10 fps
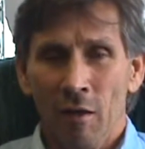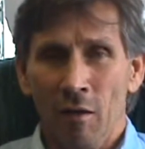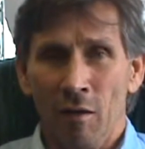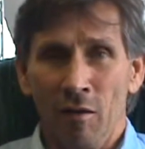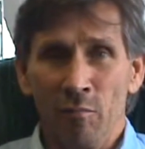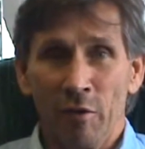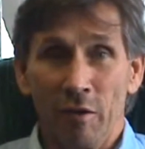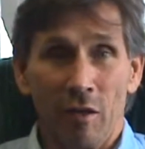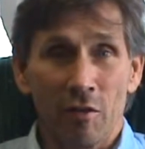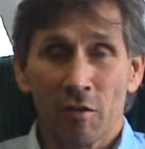I've been
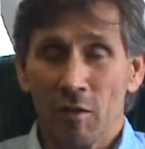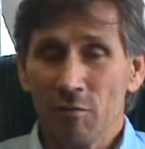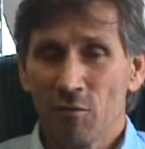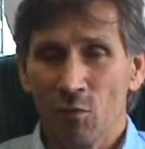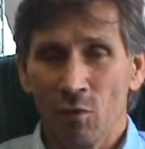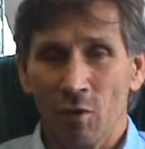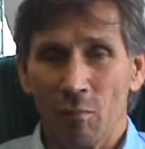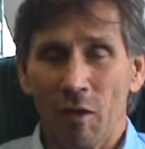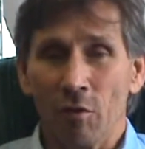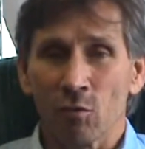an RT for
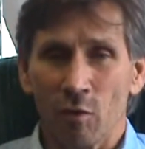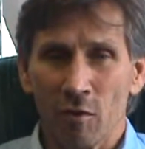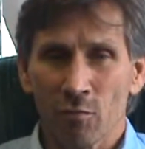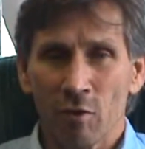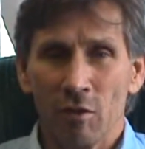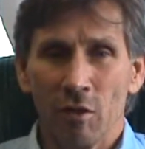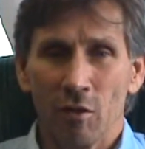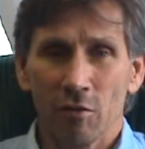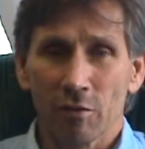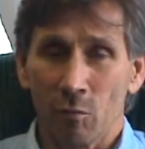about 23
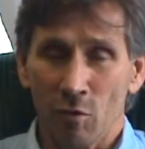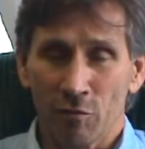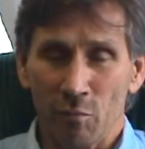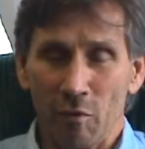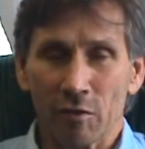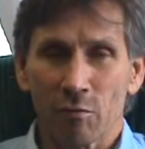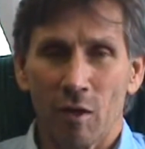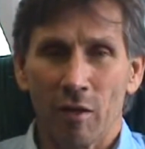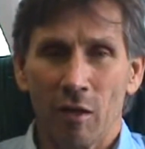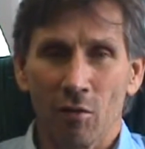years. I work for
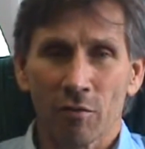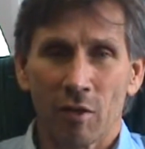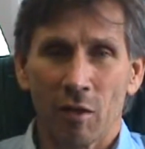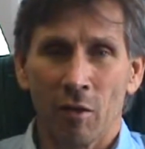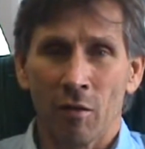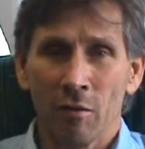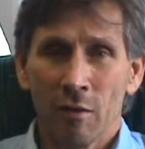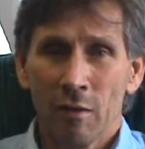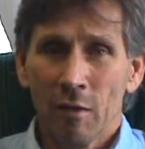Metron Health Care.